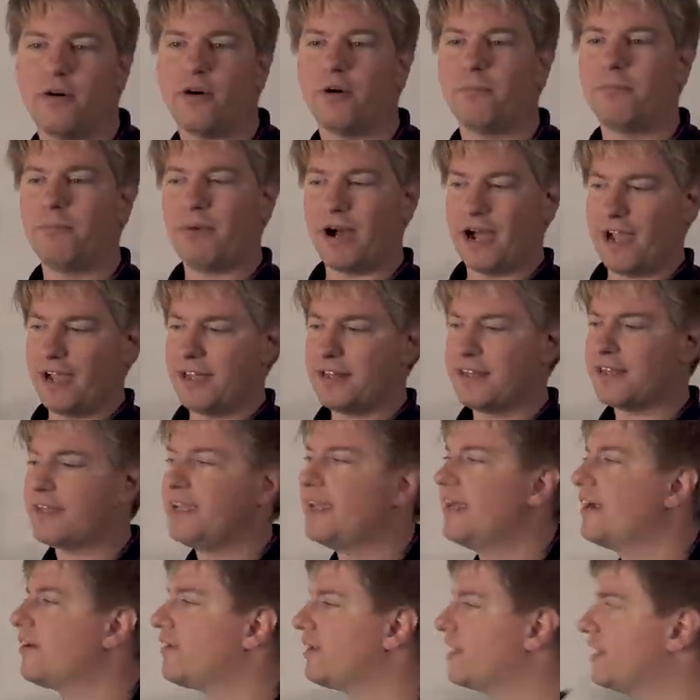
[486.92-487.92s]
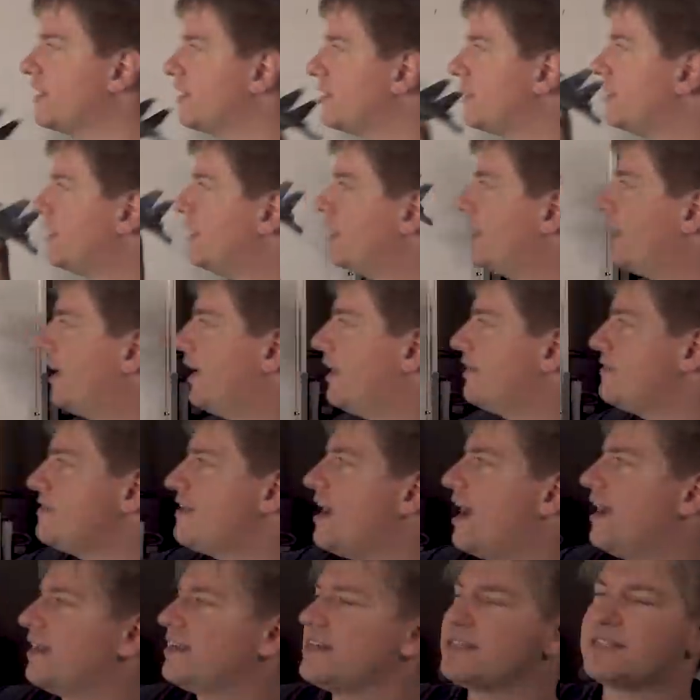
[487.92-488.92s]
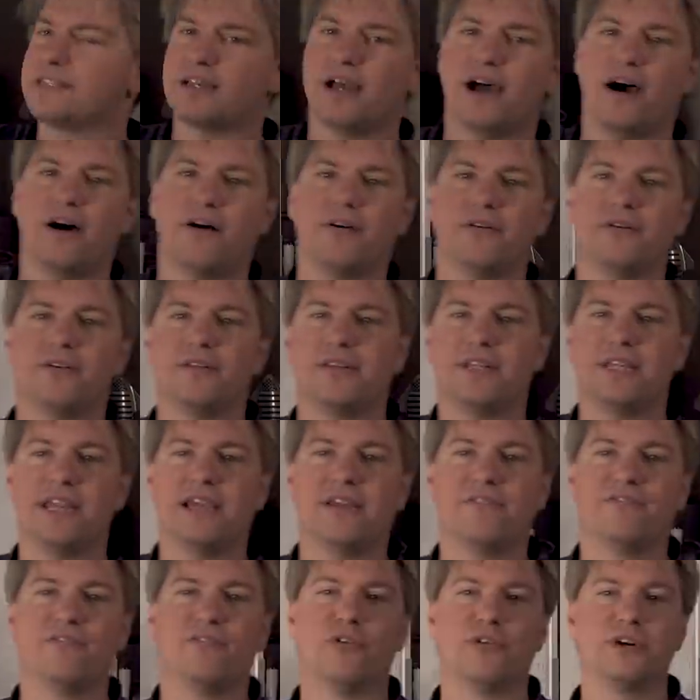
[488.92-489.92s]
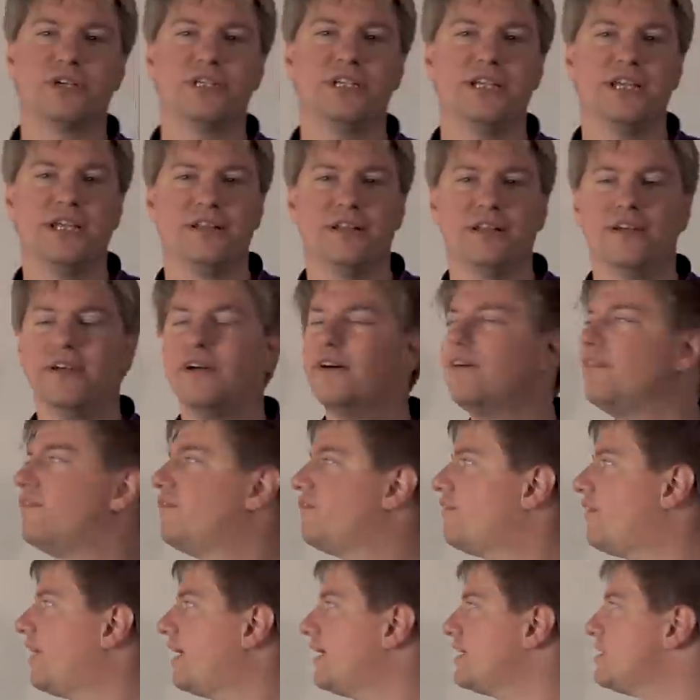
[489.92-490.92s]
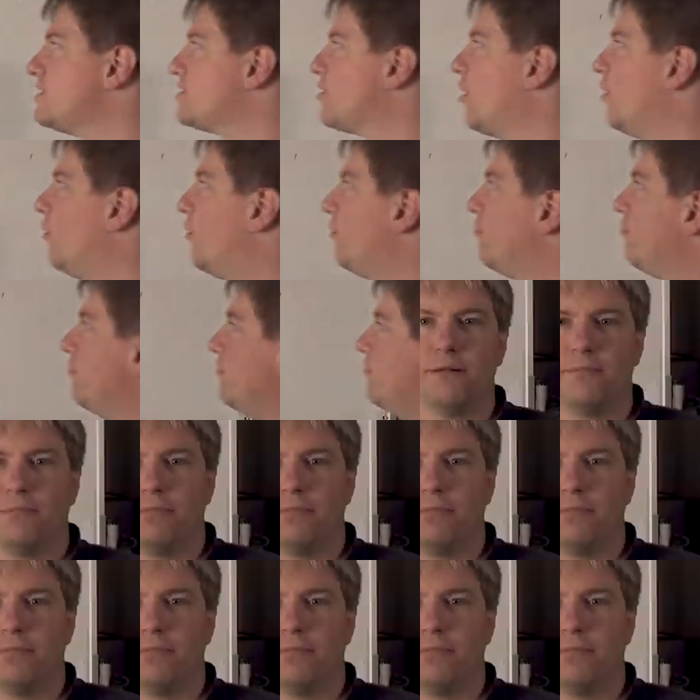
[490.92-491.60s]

or by the carrier, and that is how the F-14 finds home.